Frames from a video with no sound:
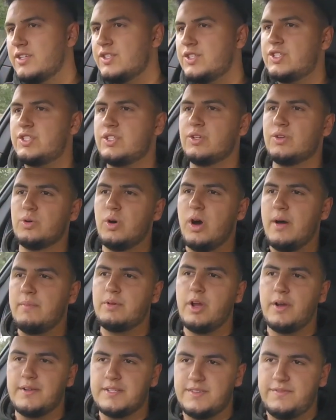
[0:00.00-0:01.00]
Still,
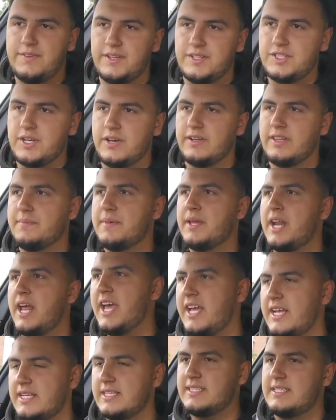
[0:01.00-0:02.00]
I'm going to physio at the
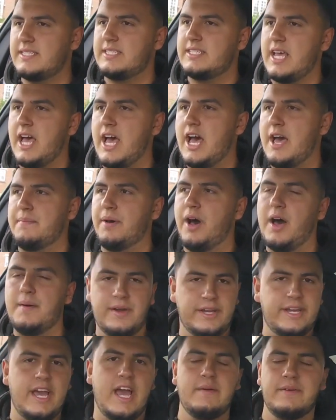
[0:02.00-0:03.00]
minute, but
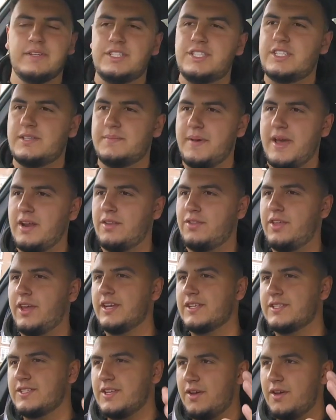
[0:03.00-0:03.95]
I'm okay, which is the main thing.